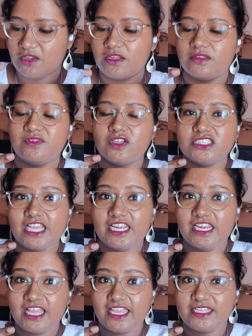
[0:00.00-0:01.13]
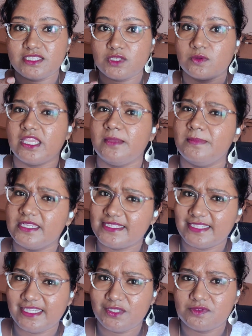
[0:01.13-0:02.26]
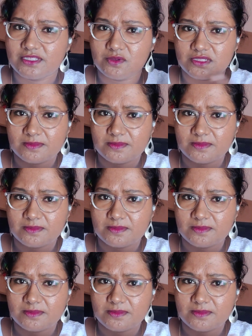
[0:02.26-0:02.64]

Or if your child likes to keep listening to sounds,